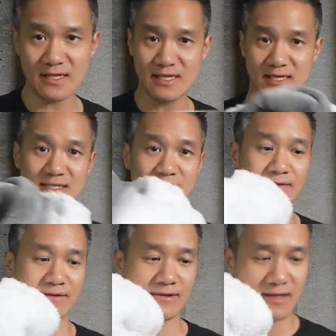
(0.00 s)
is
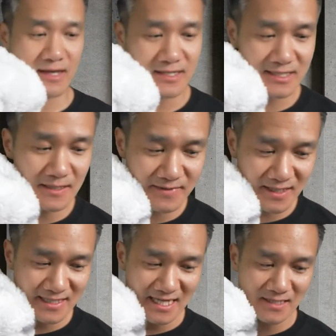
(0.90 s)

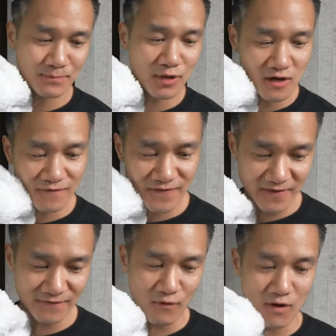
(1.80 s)
something that's
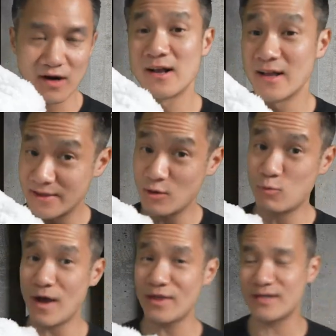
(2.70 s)
perfect for the
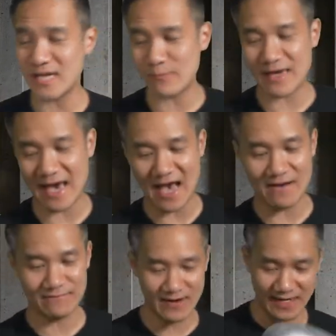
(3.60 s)
weather that we
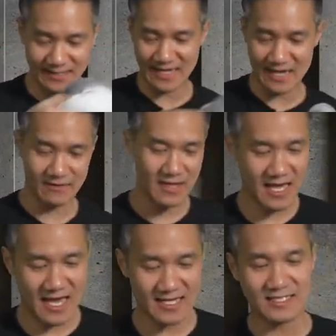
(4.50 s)
have right now.
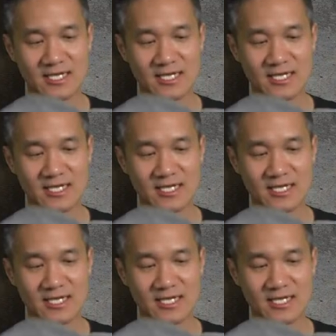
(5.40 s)
It's